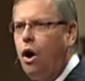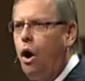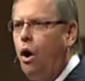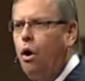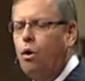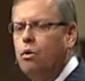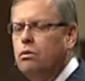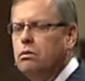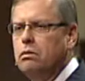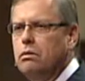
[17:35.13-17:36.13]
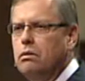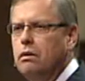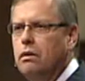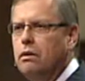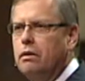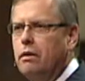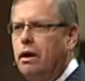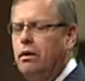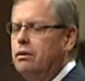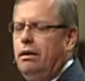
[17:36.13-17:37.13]
Oh,
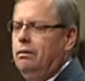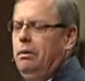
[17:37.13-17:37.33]
oh